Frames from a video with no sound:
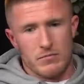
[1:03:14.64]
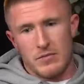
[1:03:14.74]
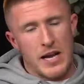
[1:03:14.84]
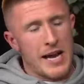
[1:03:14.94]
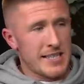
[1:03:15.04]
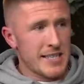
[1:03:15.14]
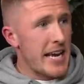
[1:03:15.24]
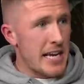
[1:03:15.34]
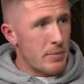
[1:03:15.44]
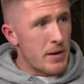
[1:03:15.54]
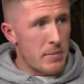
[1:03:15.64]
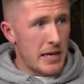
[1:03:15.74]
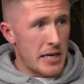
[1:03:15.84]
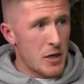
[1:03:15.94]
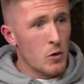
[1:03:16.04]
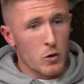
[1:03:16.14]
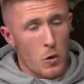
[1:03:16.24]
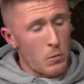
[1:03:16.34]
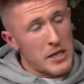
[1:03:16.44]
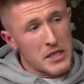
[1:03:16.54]
either stay in the Premier League or go
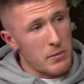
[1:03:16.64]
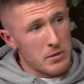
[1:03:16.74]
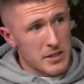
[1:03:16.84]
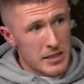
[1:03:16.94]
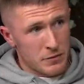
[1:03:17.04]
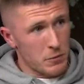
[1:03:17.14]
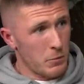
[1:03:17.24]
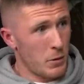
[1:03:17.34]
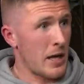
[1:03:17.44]
and play Champions League football.